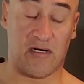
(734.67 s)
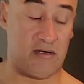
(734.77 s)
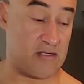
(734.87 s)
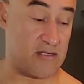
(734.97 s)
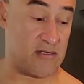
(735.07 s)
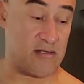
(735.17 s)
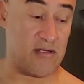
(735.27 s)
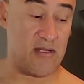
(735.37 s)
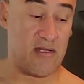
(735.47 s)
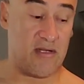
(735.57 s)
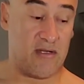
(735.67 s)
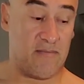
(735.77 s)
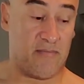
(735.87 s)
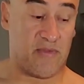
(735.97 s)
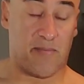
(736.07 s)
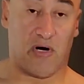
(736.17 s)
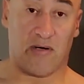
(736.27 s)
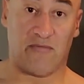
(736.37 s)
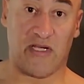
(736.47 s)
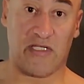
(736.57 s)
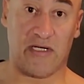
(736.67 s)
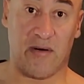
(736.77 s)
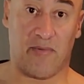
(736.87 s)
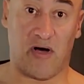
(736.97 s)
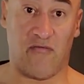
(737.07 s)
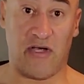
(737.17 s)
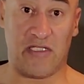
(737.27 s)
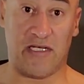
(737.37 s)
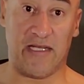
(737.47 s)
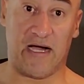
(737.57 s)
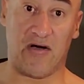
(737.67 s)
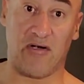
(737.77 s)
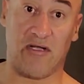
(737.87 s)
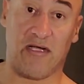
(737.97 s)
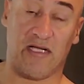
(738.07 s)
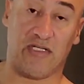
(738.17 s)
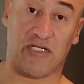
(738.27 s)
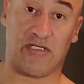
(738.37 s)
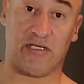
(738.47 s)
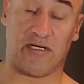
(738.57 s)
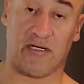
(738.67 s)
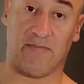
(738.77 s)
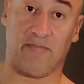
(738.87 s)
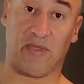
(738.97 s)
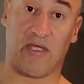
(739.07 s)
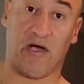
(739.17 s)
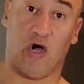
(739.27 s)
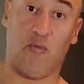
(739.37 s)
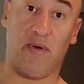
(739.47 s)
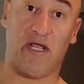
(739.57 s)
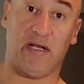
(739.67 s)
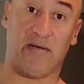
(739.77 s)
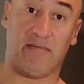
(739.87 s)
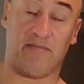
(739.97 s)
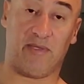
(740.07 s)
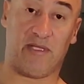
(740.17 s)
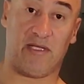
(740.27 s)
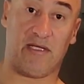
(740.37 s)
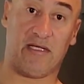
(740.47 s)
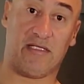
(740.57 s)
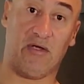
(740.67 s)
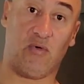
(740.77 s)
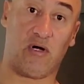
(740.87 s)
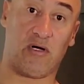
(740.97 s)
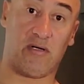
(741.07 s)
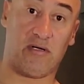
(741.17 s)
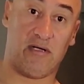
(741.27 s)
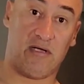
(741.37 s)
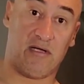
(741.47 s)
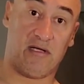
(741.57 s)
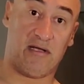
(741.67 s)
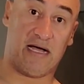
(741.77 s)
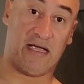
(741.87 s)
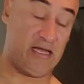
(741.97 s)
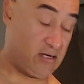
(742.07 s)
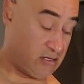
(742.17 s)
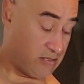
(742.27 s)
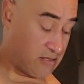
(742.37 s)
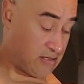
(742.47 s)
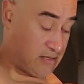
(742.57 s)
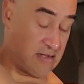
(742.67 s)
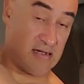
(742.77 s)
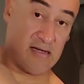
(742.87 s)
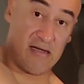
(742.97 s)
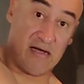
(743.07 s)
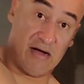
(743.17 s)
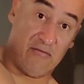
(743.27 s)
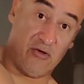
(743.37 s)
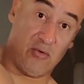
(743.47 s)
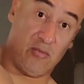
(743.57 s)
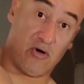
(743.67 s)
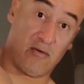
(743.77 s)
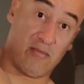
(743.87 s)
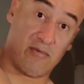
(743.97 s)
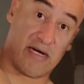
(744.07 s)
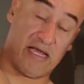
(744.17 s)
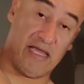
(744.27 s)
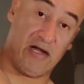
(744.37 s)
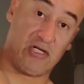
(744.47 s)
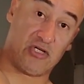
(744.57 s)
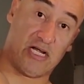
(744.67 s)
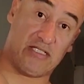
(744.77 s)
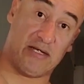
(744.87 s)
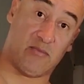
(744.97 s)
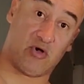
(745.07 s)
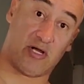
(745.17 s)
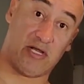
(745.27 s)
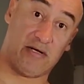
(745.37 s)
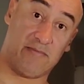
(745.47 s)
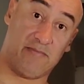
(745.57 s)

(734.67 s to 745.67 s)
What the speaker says: Palm facing up, palm facing down, and just open it and see where. Now here, I feel more my inner tricep working.